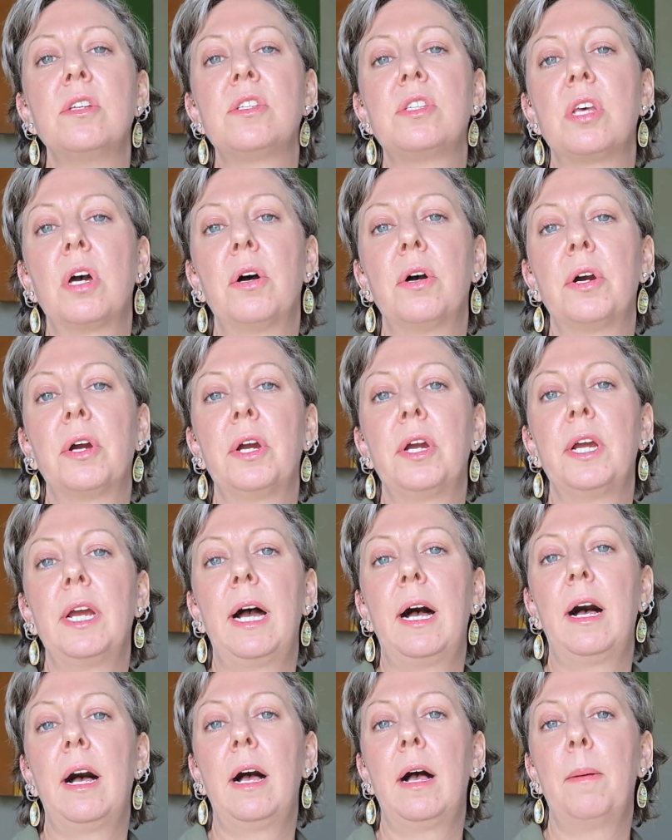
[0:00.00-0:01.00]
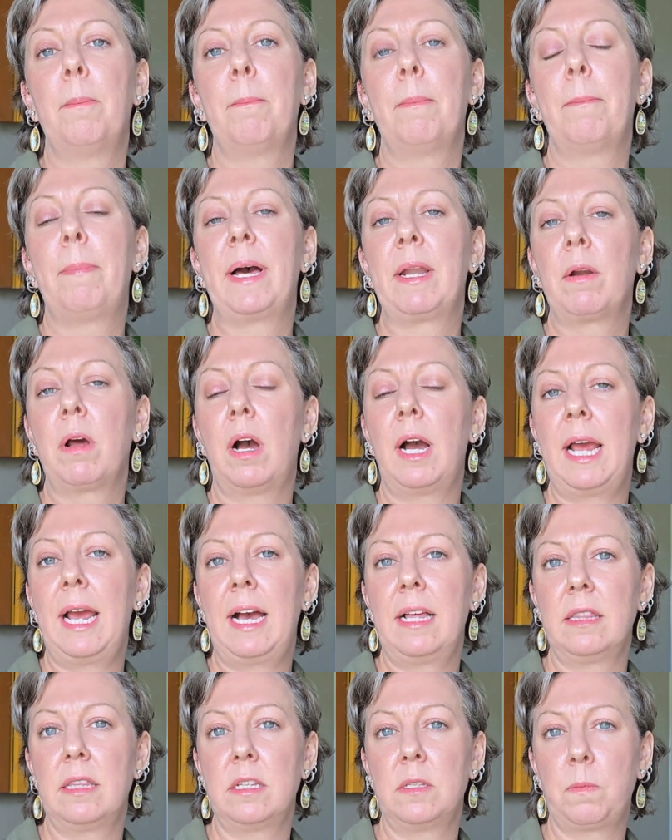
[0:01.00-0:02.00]
So, but I
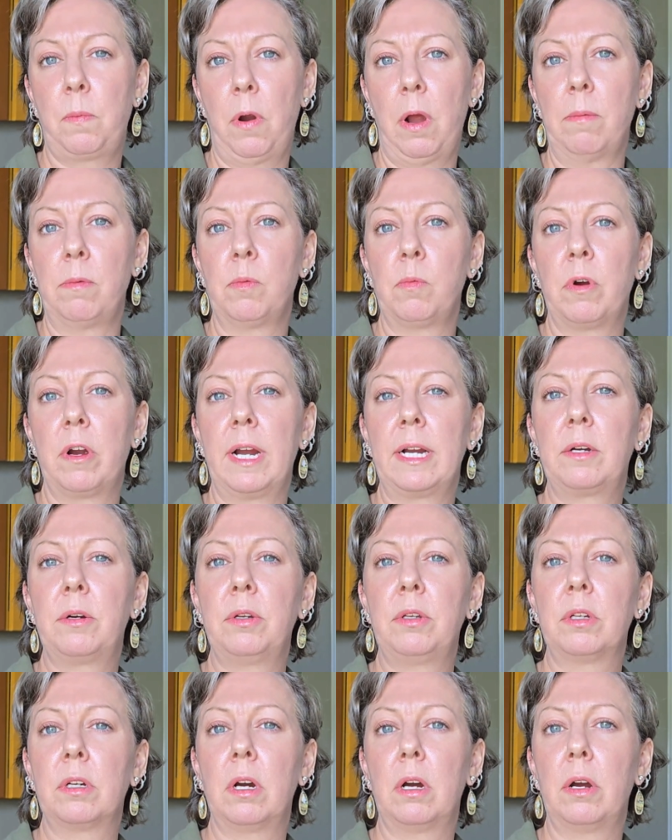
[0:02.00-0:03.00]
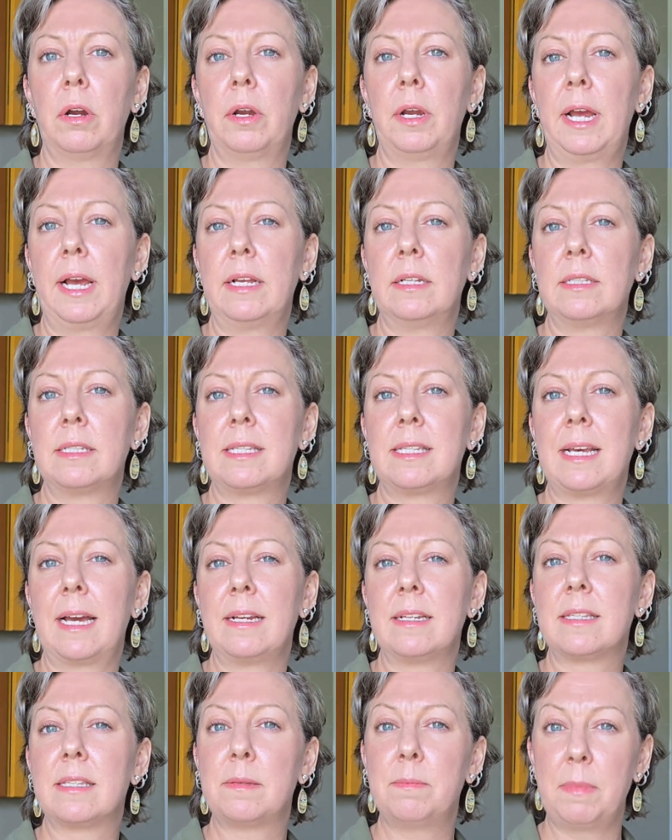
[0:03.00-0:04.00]
had this problem where I couldn't go and
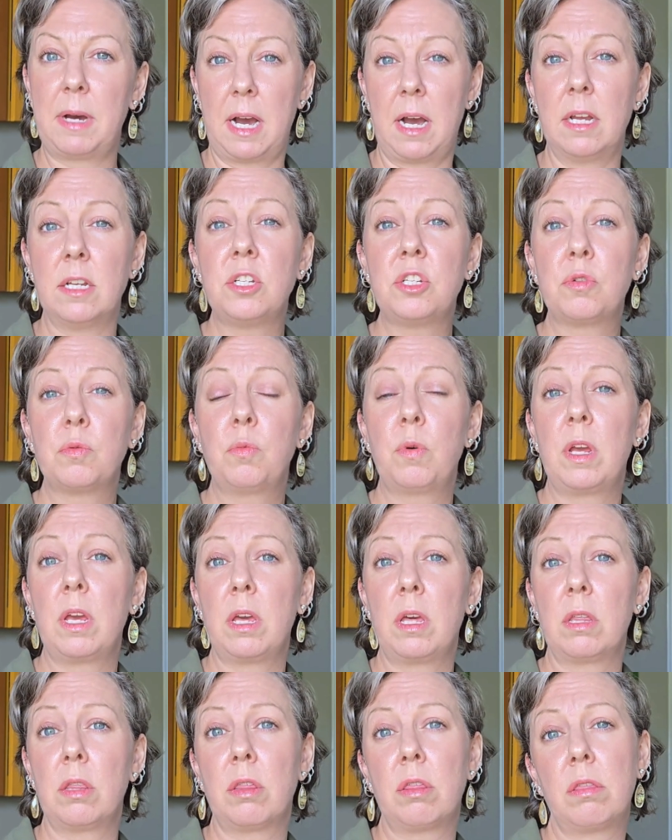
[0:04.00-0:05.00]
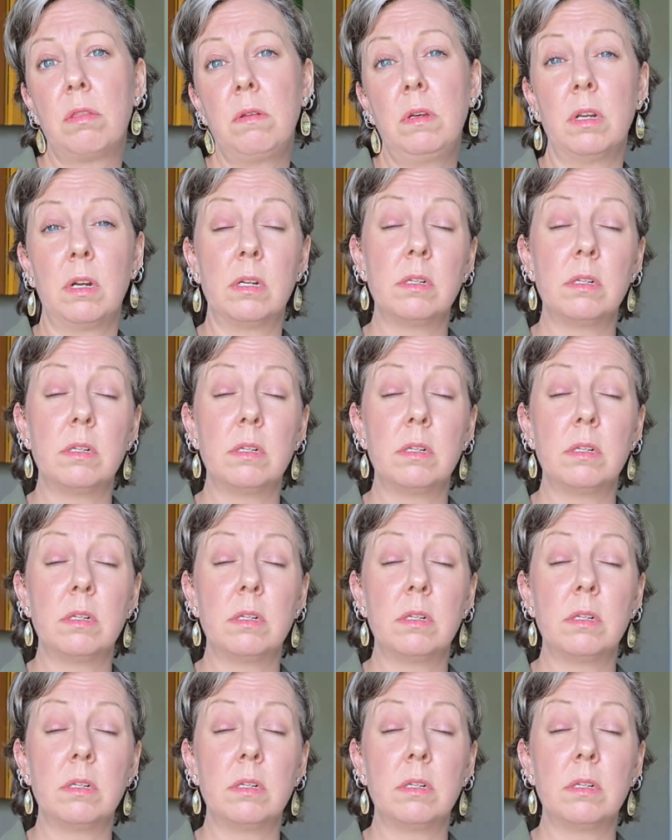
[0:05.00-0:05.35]
say smudge with,